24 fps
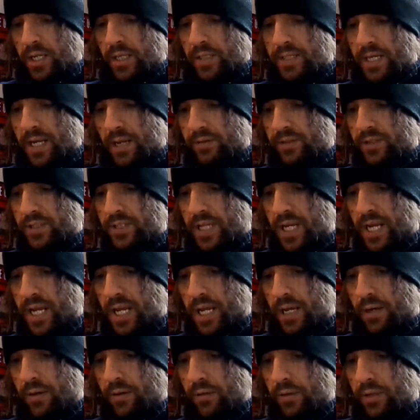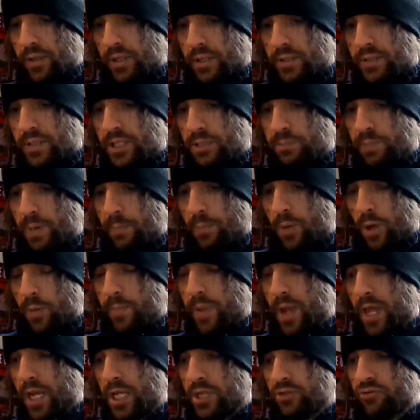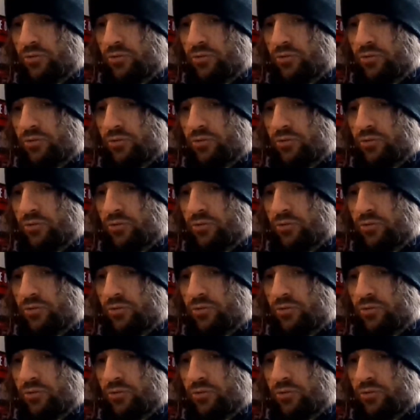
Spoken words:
down to town to spend my pennies